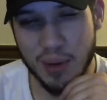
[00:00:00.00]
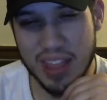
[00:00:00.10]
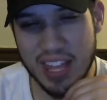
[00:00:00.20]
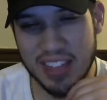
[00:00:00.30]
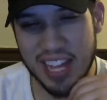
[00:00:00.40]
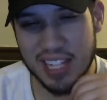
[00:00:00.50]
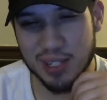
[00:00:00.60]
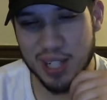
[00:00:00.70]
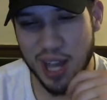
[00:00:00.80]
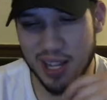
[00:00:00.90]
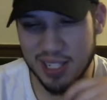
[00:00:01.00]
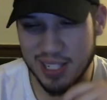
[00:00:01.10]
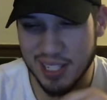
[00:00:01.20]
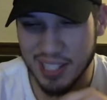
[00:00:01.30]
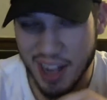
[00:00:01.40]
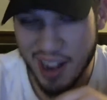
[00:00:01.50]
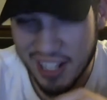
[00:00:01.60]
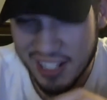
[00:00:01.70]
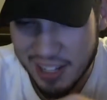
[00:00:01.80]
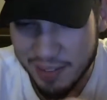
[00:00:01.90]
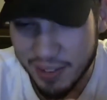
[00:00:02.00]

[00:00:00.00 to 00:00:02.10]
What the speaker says: way that dude talks is hilarious. I feel